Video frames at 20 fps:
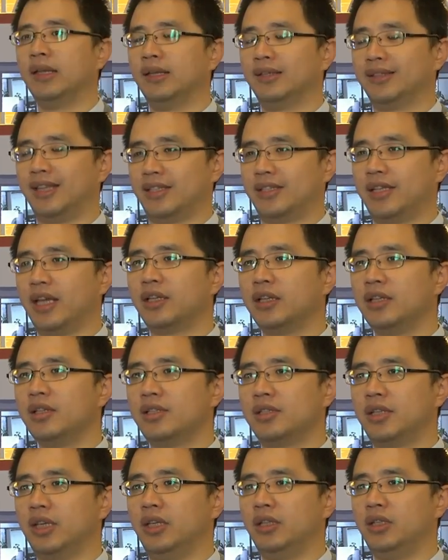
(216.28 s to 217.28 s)
The second
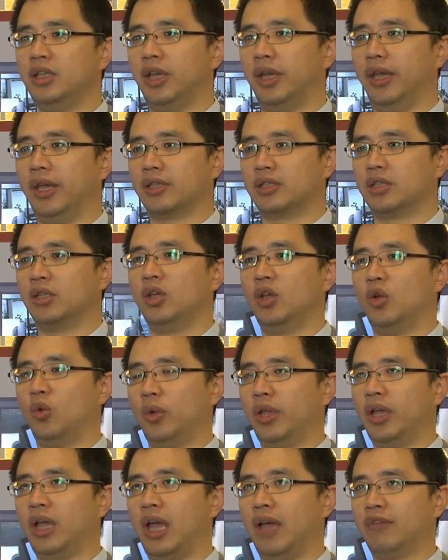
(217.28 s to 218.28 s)
thing is
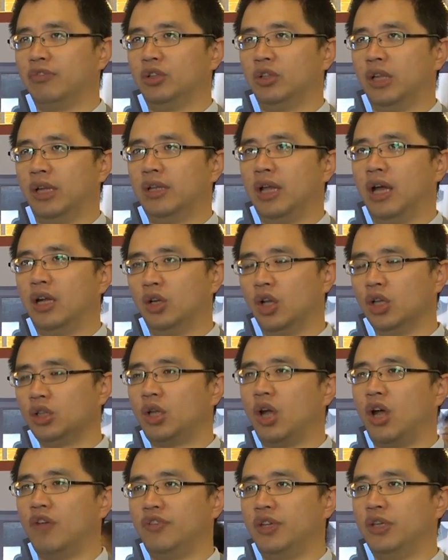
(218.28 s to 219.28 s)
we have done a
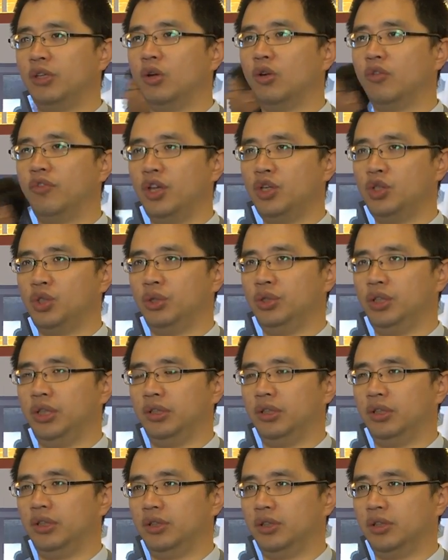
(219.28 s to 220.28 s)
lot of innovation
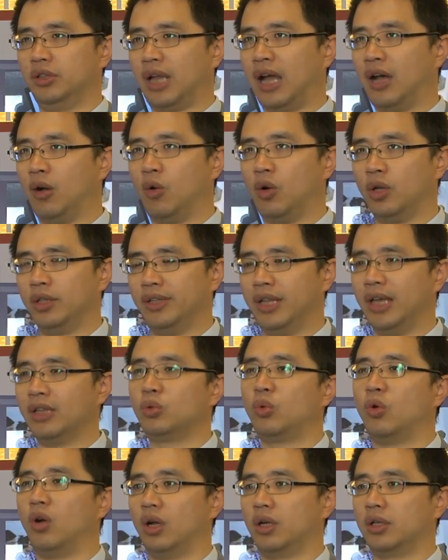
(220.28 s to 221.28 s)
in our
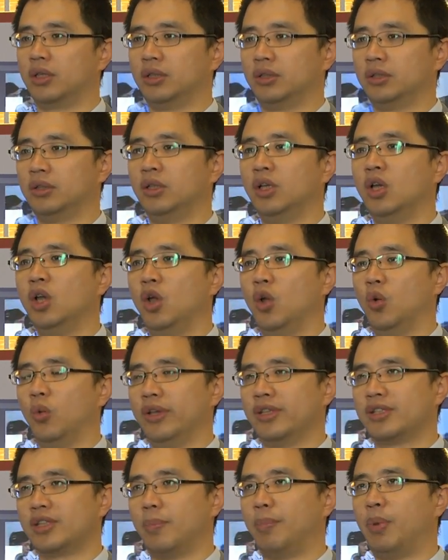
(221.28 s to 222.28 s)
network.
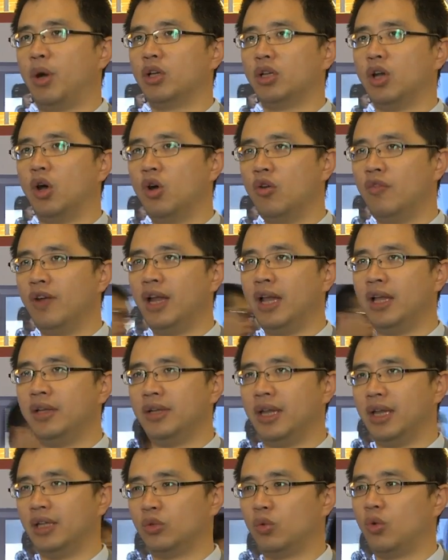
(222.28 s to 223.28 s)
We support overlay
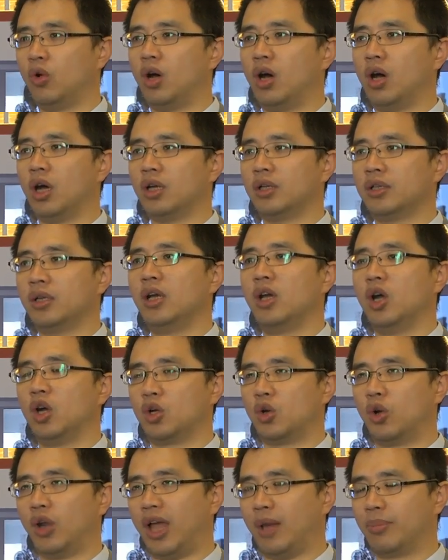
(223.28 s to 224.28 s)
network
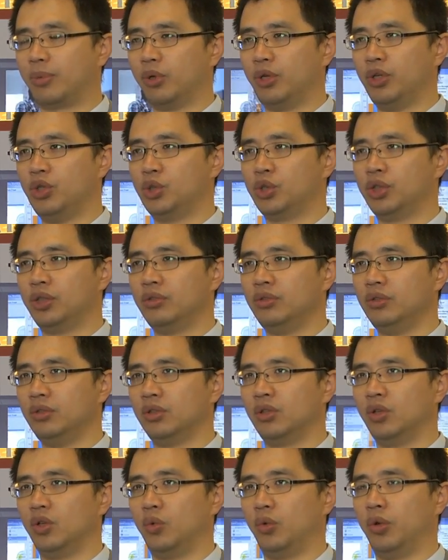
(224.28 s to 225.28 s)
collaboration.
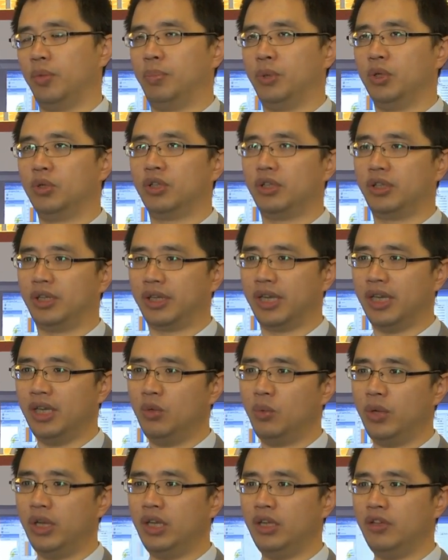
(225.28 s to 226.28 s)
We built a
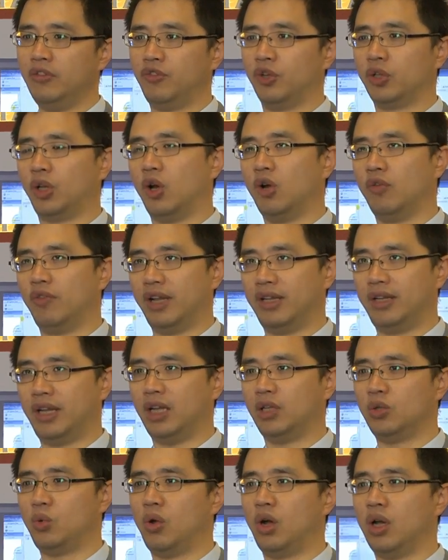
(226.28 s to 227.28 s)
gateway for the overlay
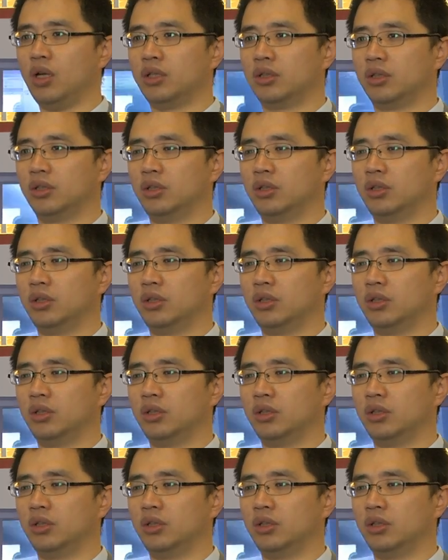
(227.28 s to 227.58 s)
network.